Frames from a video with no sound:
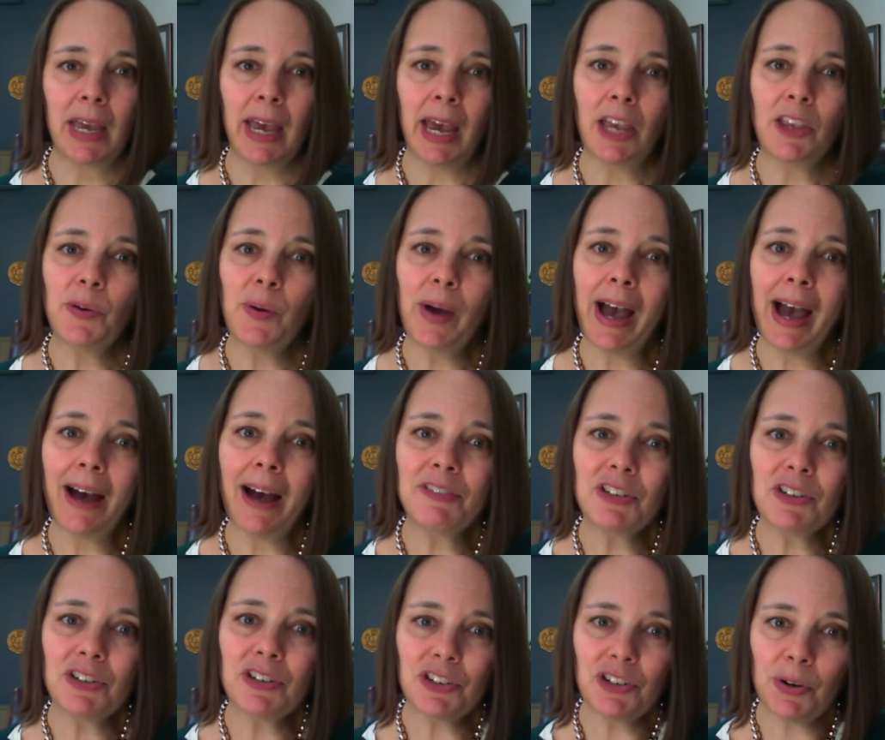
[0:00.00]
And you have
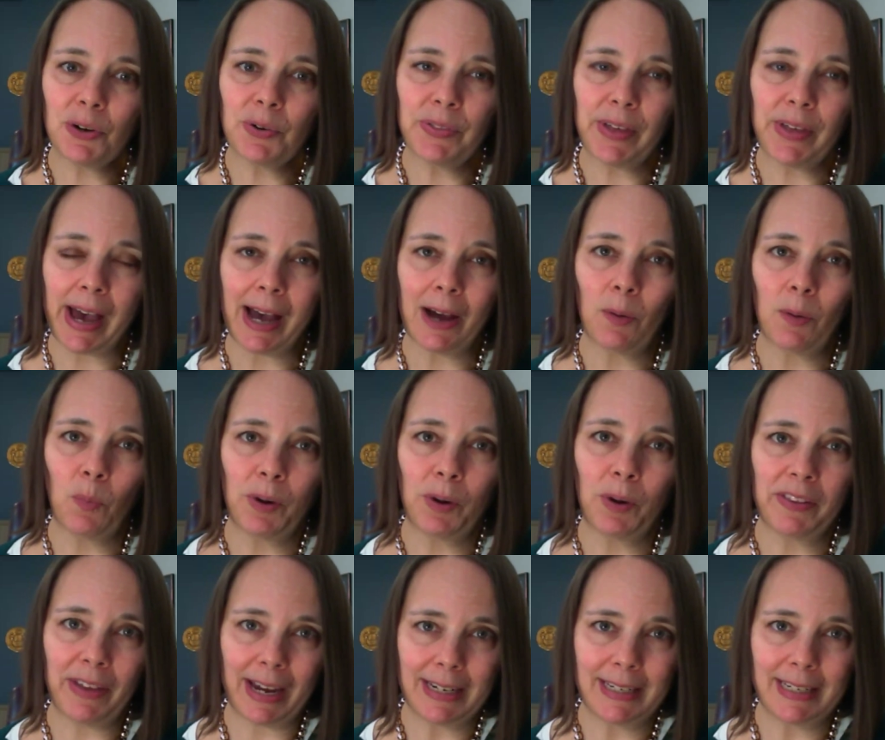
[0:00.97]
to show that
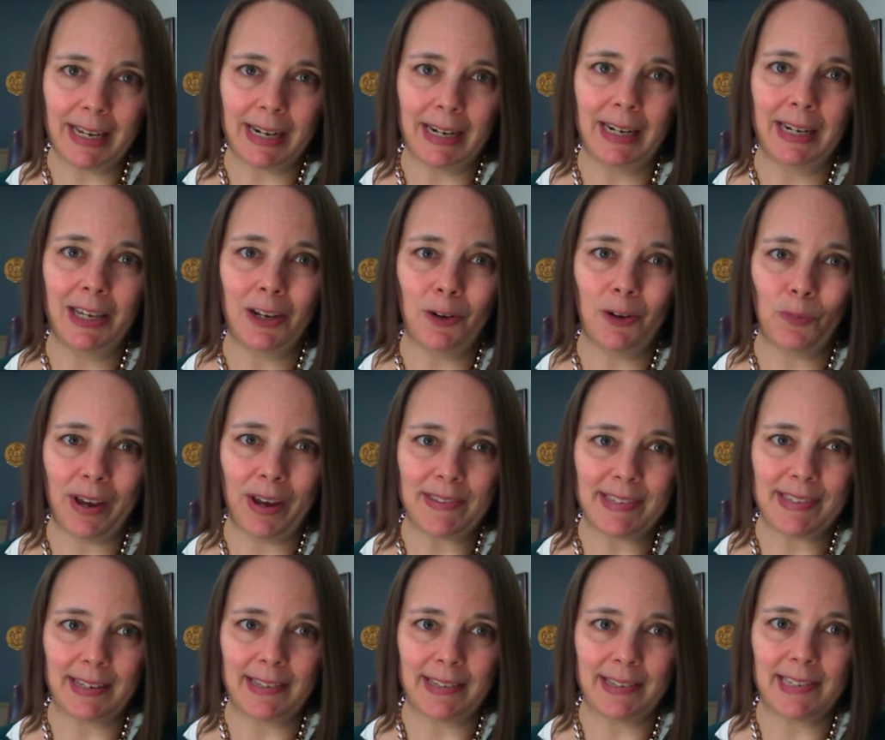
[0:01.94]
with identity and
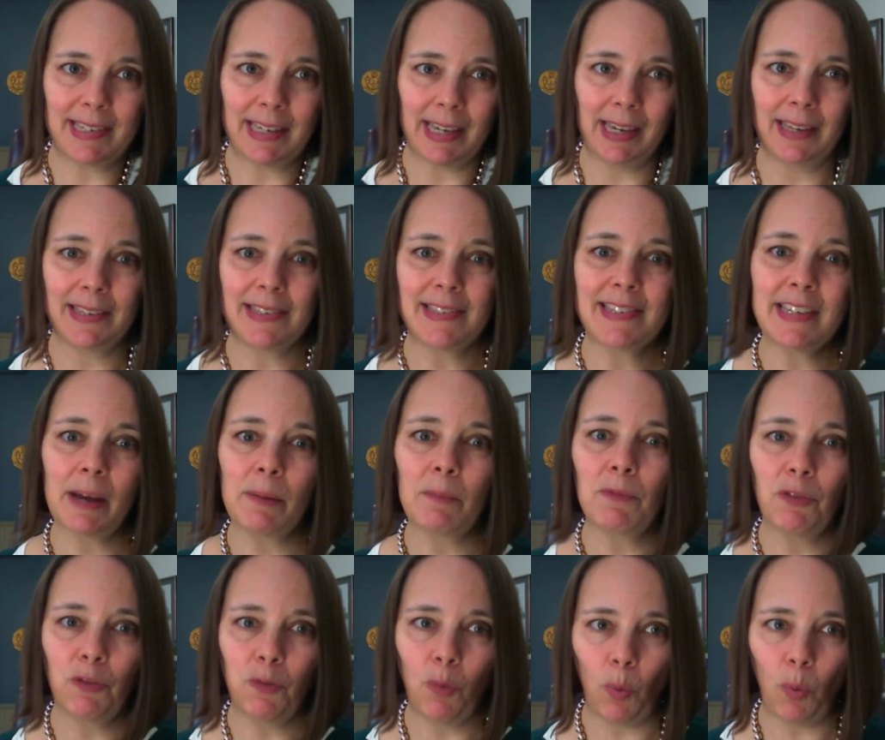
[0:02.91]
residency in
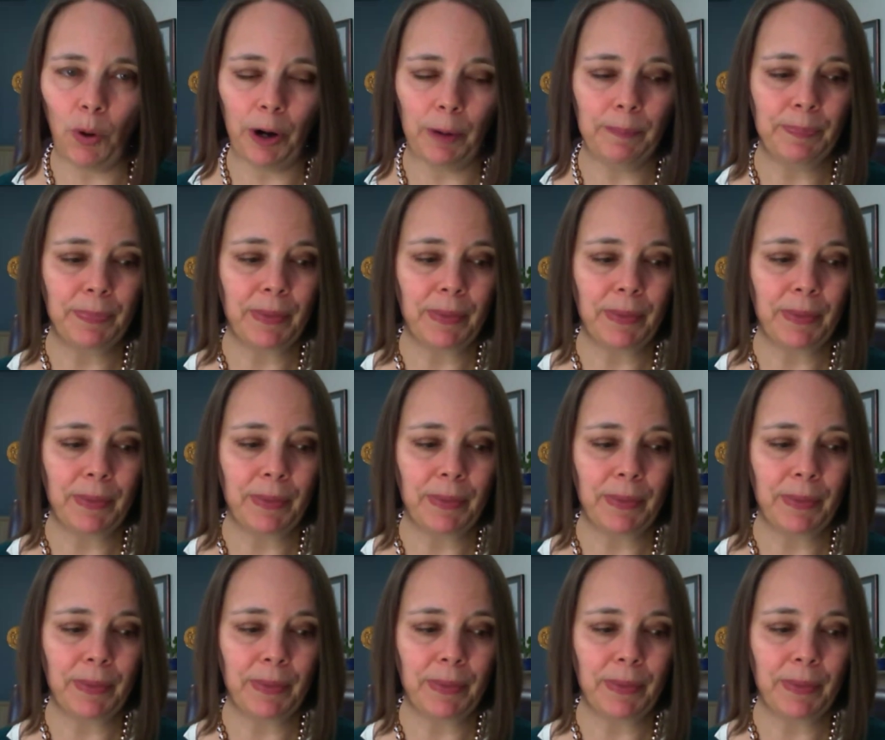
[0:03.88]
some form.